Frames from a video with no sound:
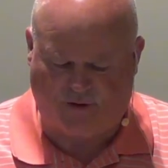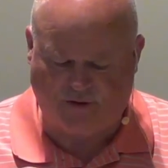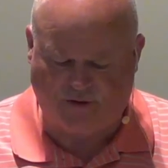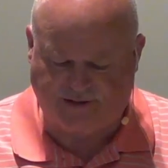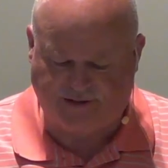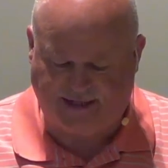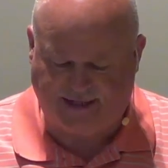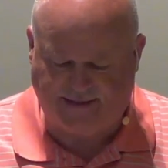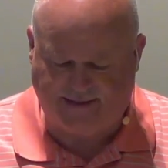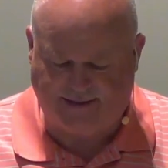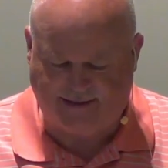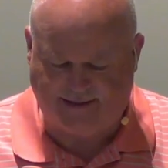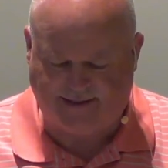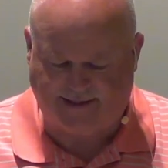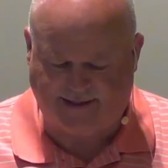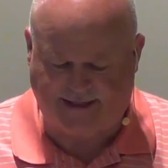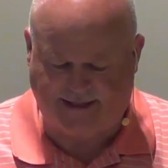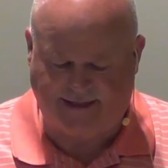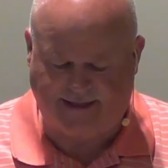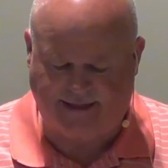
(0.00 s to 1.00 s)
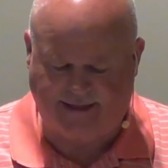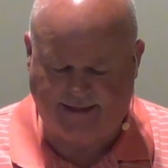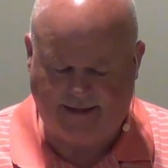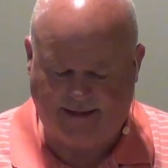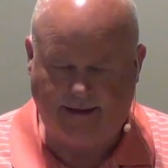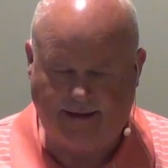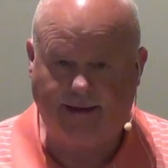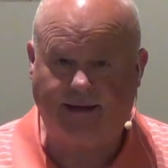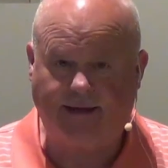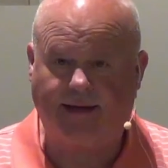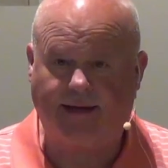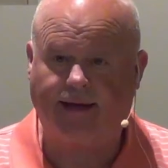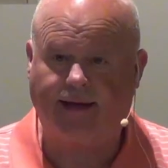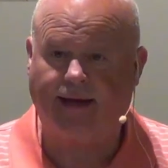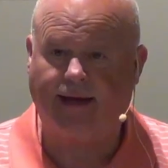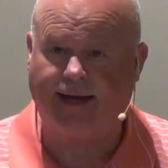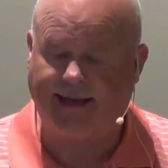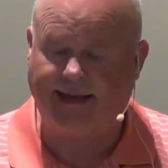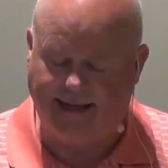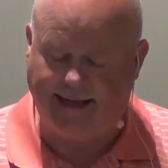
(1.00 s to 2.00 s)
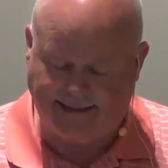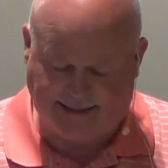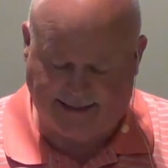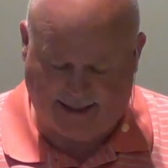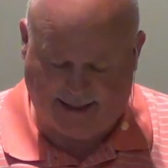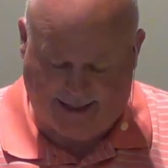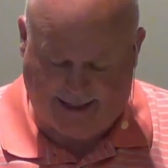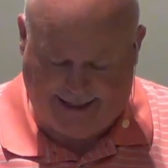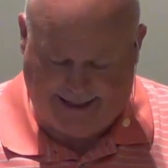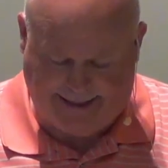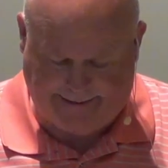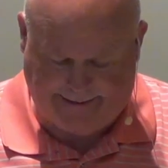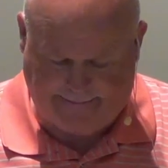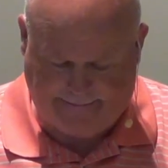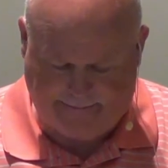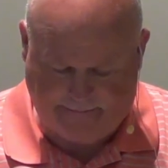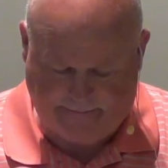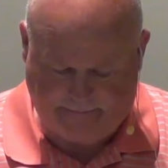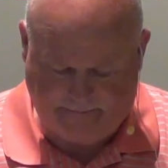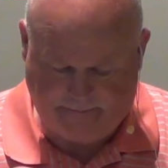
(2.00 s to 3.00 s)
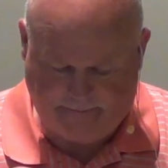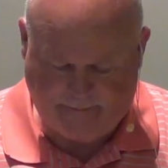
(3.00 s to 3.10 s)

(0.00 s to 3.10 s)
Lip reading: first into the sea and get to land.